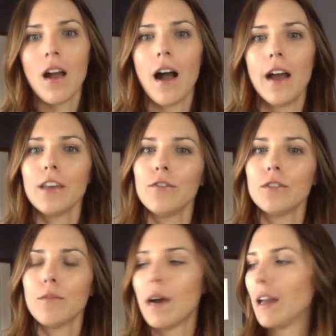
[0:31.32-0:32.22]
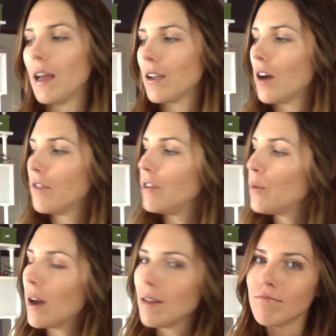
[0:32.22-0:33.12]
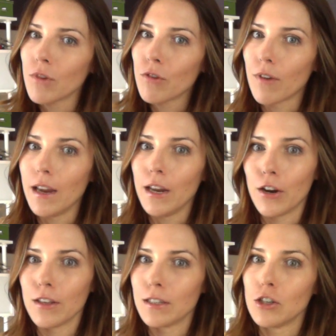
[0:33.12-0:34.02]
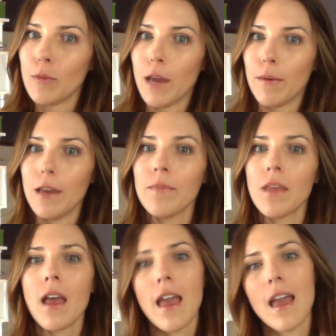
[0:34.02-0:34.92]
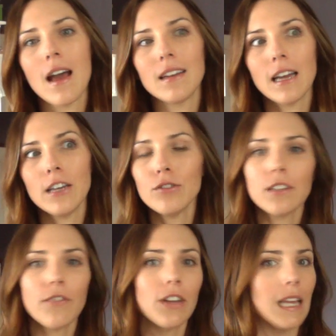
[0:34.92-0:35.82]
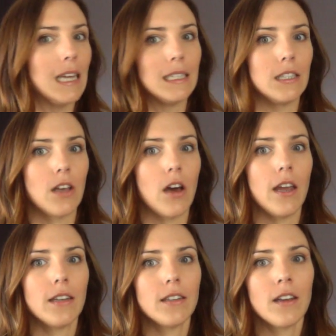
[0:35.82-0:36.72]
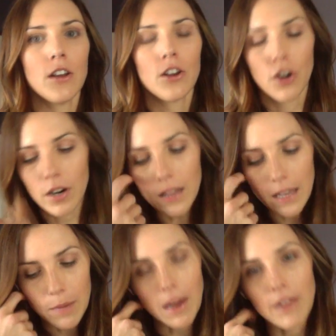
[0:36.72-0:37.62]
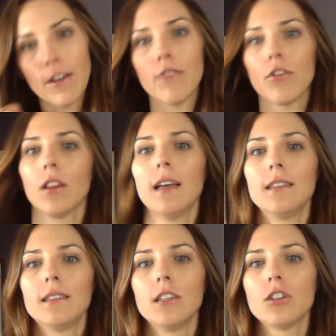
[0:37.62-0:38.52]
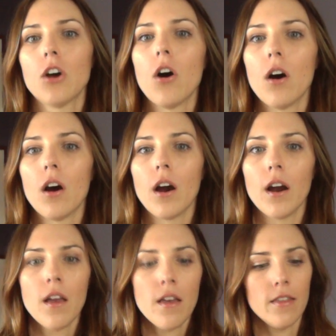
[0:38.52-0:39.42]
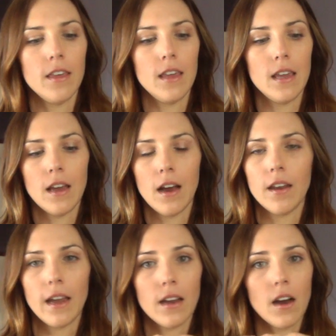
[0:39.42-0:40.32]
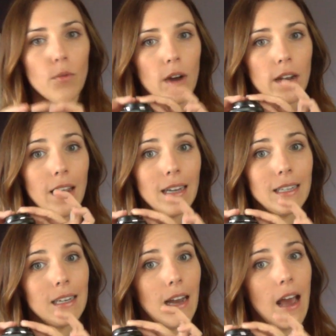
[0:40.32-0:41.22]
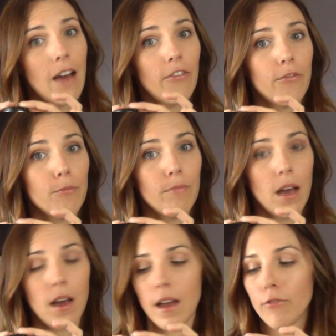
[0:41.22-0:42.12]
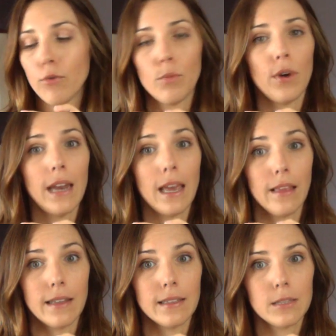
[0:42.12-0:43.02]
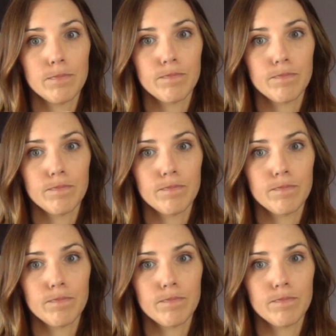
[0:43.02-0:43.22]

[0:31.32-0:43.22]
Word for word: I use my Nikon V1 right here, this little baby, and I use different lenses on it. Currently, my favorite lenses are the uh, Nikon 1 18.5 uh, f1.8 lens